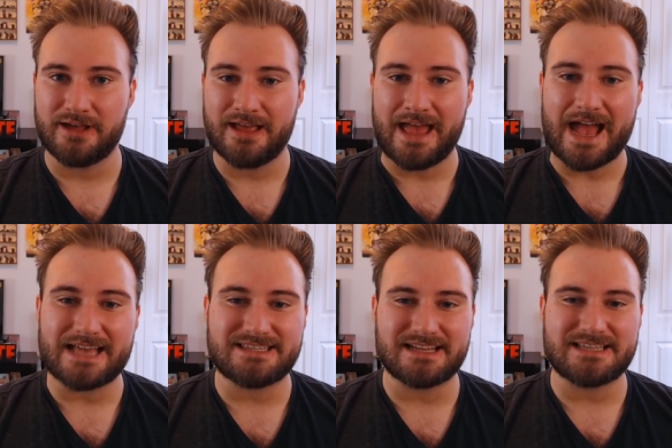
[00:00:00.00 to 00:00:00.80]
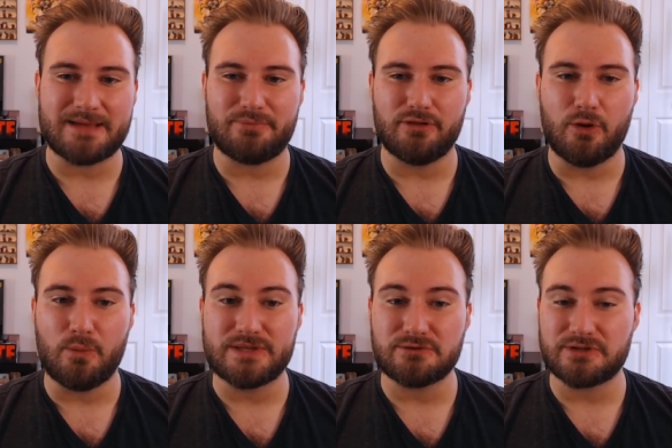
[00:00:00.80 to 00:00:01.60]
As an example, a
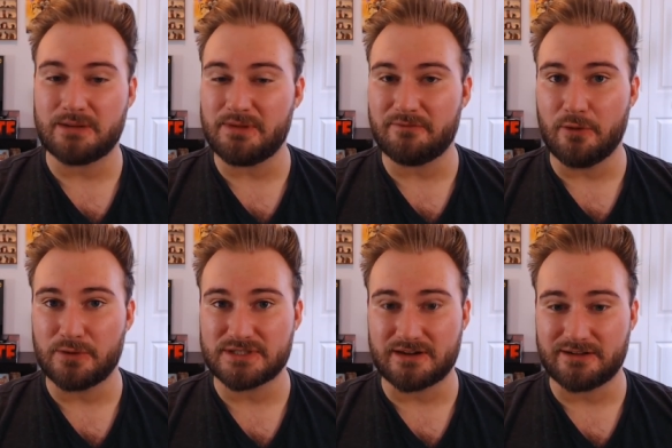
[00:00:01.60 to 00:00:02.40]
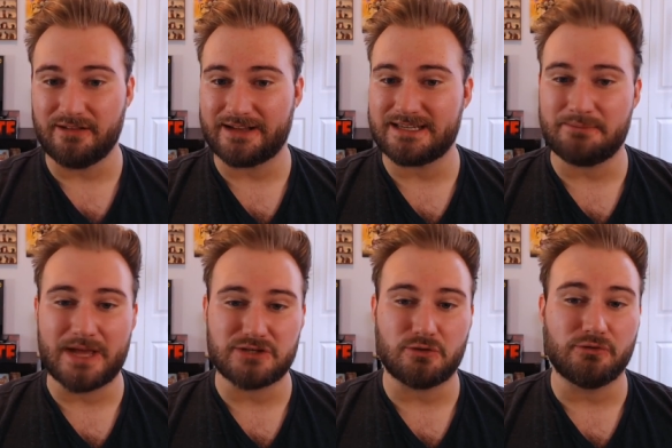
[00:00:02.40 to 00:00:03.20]
wizard can be focused on collecting
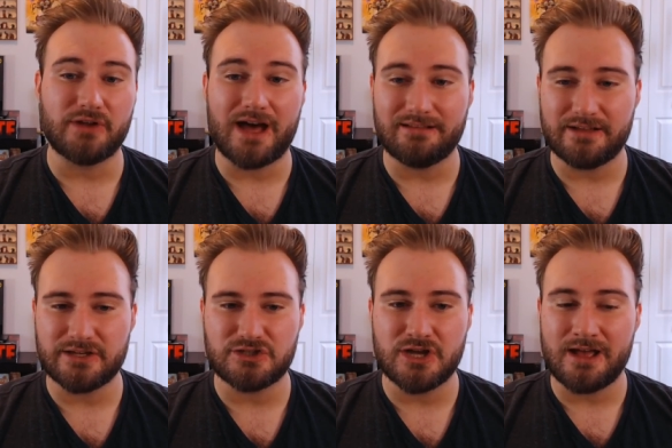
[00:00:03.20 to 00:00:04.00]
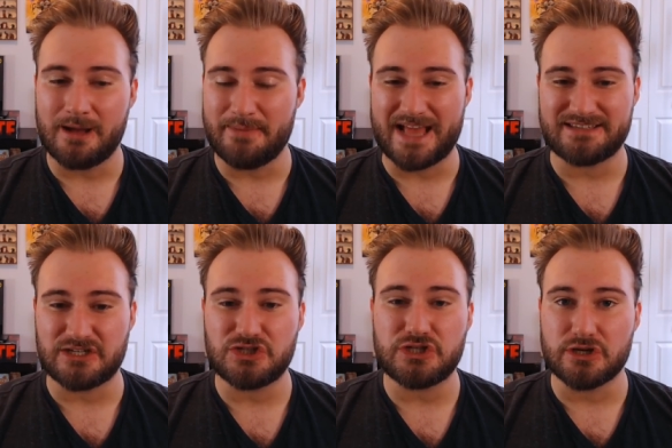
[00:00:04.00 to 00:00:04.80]
magical knowledge, amassing
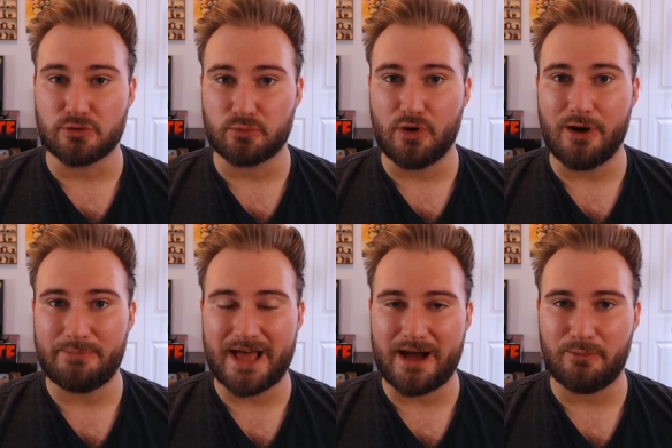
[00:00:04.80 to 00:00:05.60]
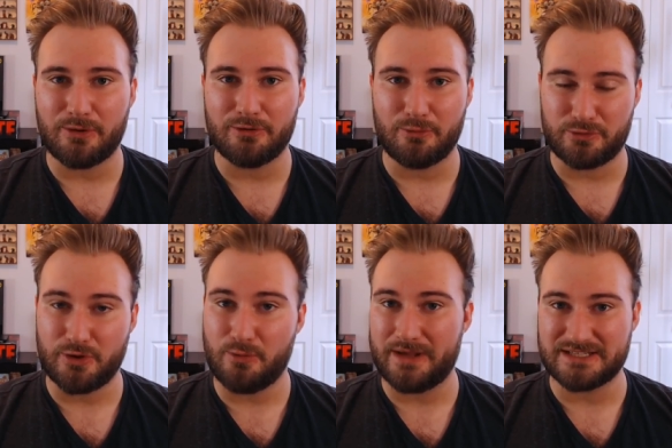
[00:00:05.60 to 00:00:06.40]
sheer raw power, or
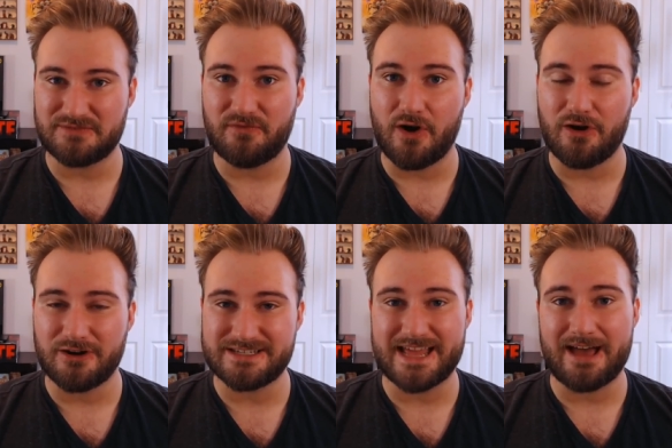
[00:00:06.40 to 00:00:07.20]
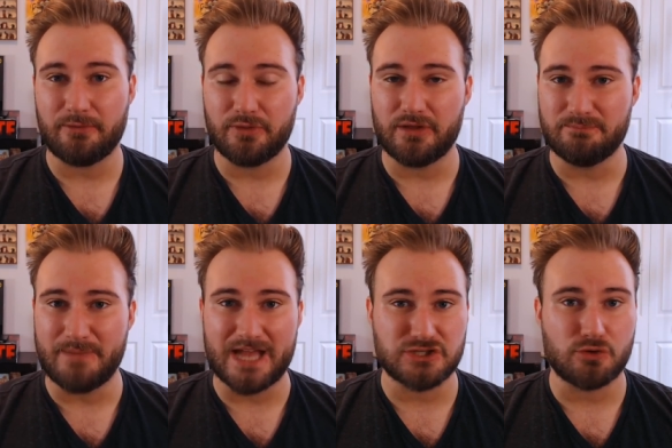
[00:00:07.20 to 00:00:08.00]
going as far down the
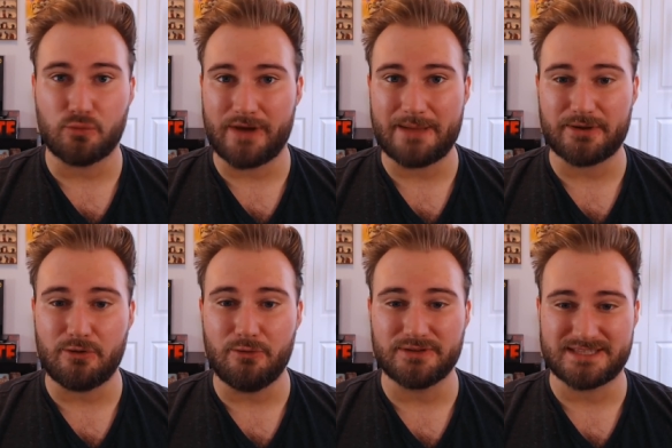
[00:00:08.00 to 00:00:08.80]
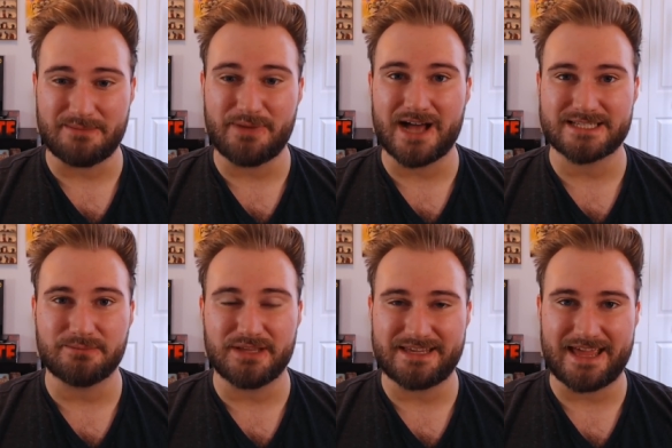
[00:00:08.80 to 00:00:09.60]
magical rabbit hole as they possibly
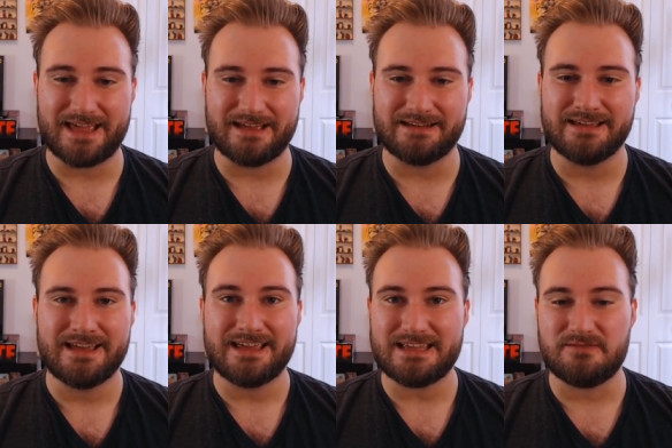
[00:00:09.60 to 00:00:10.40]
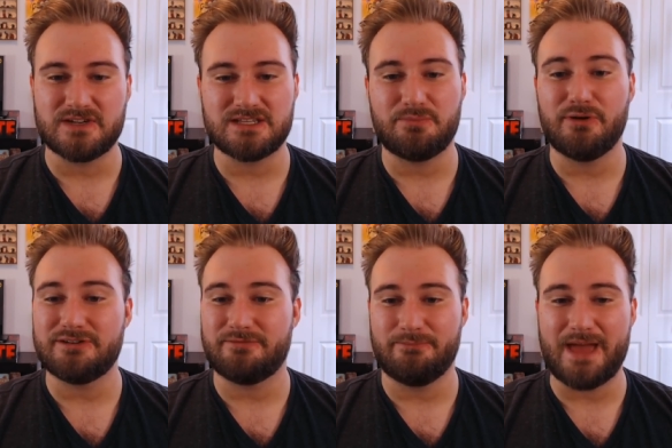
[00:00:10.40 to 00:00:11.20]
can, even to the point of
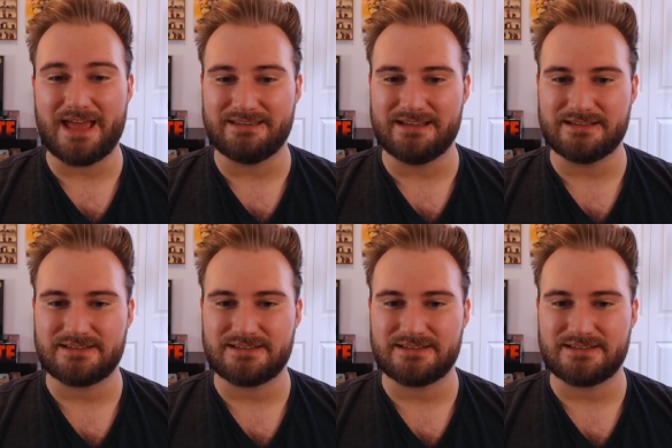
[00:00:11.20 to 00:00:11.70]
madness.